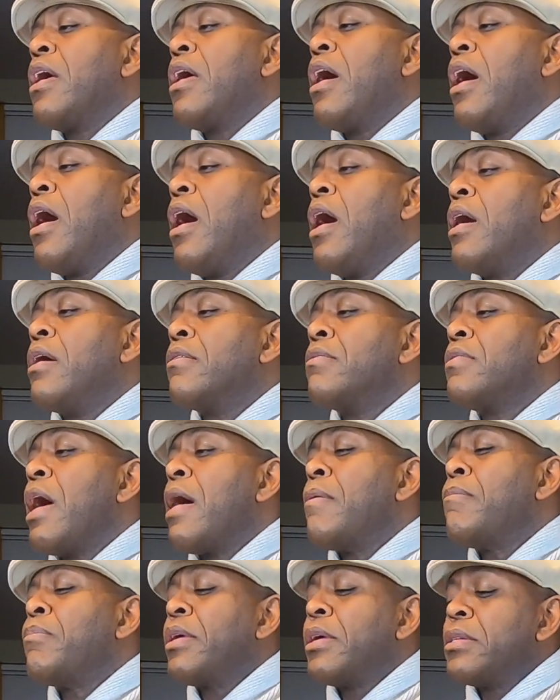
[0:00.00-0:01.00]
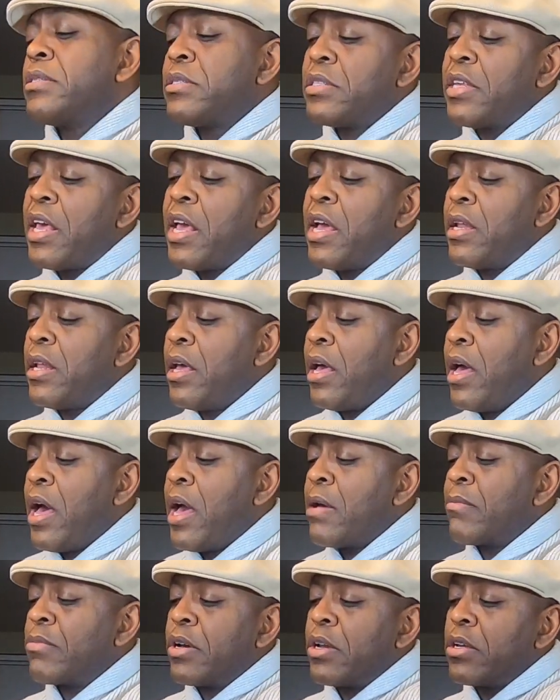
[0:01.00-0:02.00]
that being said,
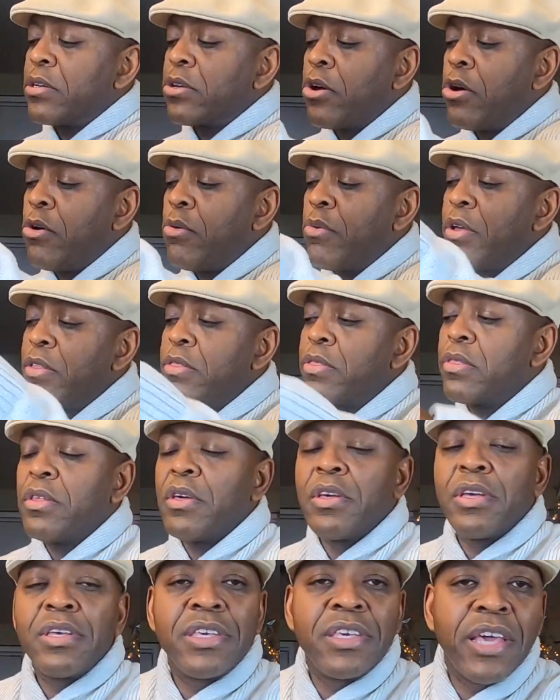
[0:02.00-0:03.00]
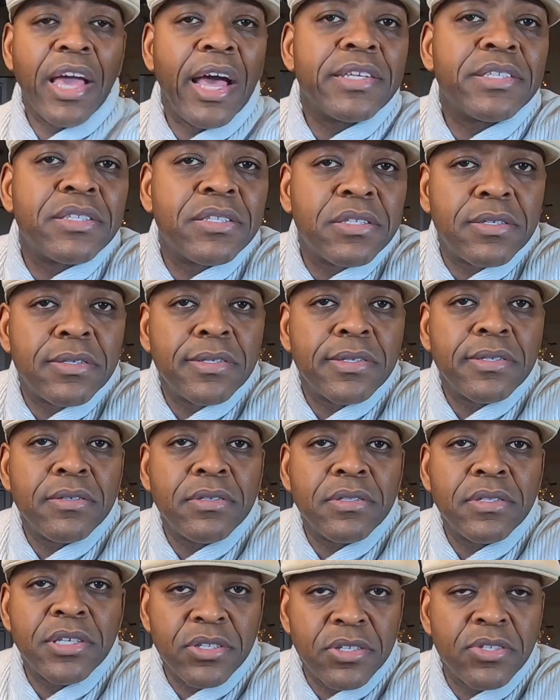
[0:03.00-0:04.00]
I'm gonna go with yes.
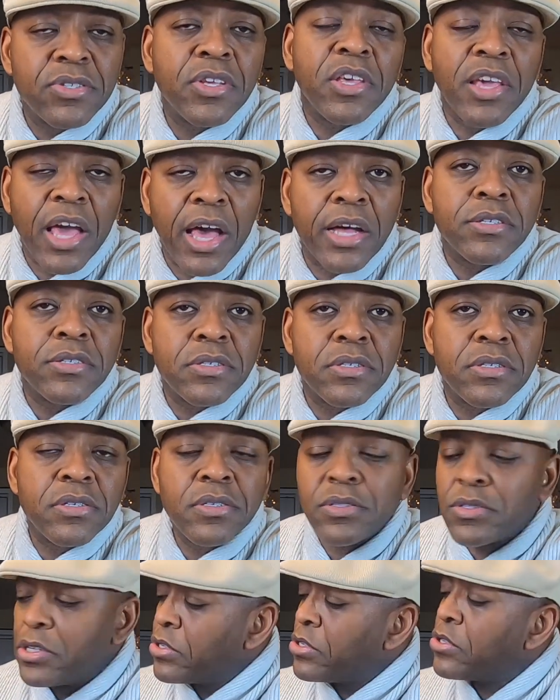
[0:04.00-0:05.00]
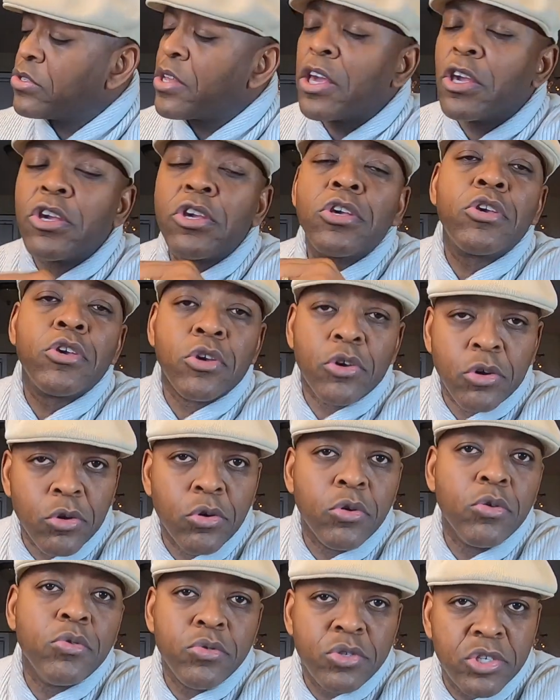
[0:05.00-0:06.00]
This is a yes. This is a
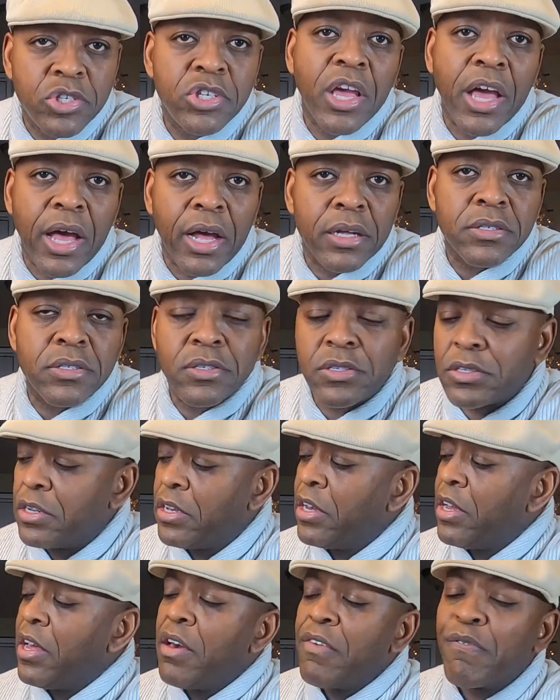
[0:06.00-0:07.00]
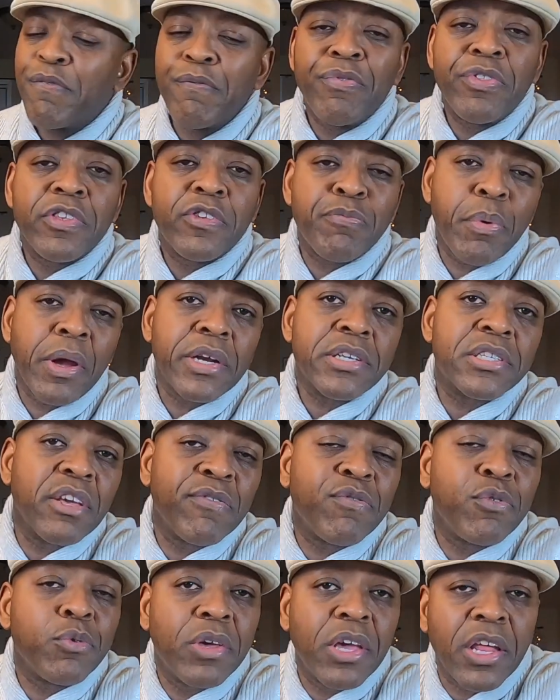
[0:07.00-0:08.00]
huge yes, especially
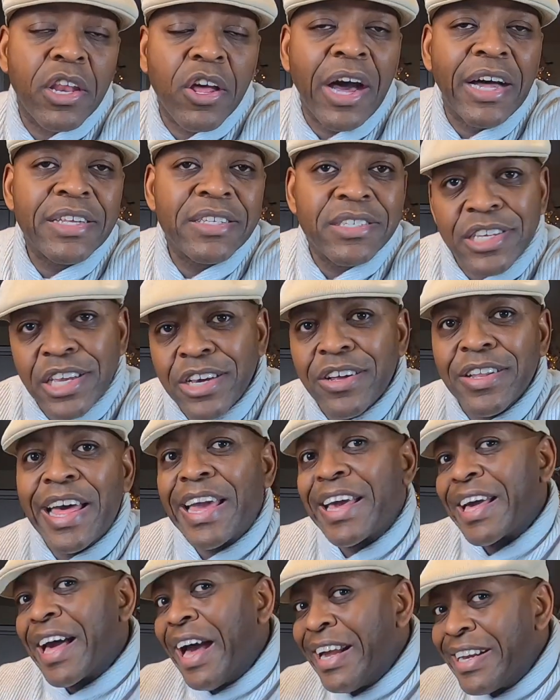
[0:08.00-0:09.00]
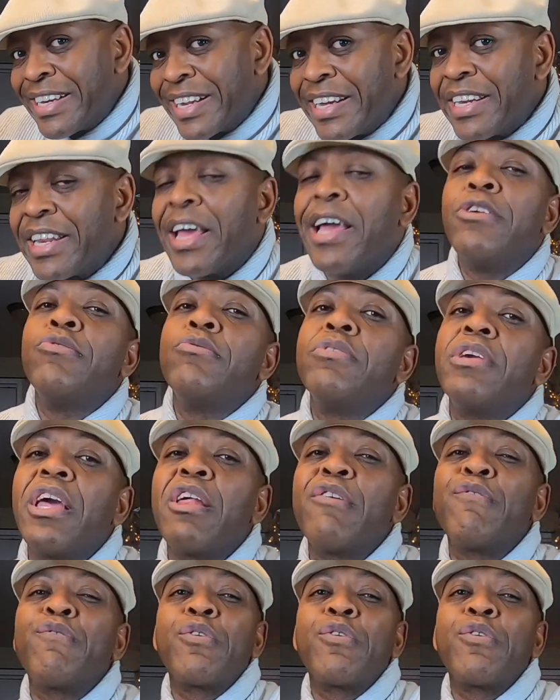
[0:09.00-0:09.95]
if you get it on sale like I did and you get it for